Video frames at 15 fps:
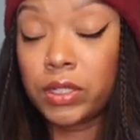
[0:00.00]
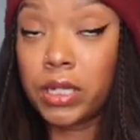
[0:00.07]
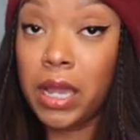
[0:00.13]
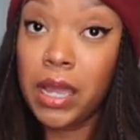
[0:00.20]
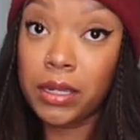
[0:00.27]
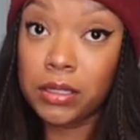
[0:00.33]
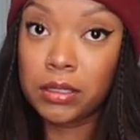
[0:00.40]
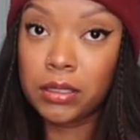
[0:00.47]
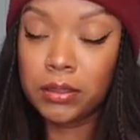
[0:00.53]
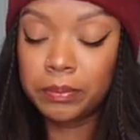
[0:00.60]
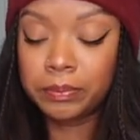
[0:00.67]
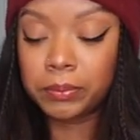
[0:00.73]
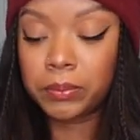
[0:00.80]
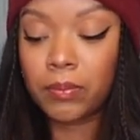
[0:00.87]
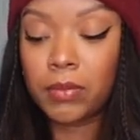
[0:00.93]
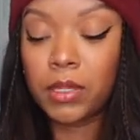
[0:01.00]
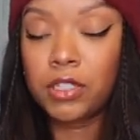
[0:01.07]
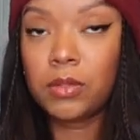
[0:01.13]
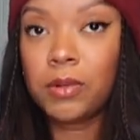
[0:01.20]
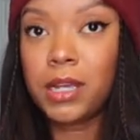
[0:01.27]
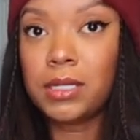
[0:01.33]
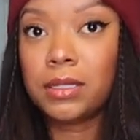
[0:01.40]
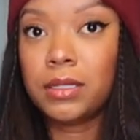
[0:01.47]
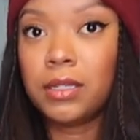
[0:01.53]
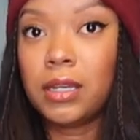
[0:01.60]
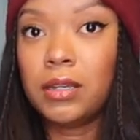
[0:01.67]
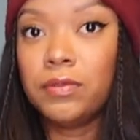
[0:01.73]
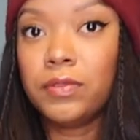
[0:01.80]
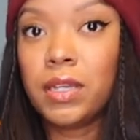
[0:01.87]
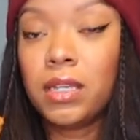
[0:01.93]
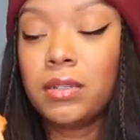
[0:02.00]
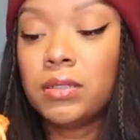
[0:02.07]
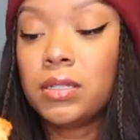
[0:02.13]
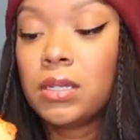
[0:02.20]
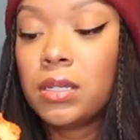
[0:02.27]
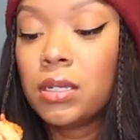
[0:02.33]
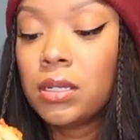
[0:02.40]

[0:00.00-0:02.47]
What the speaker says: text, surprisingly enough, and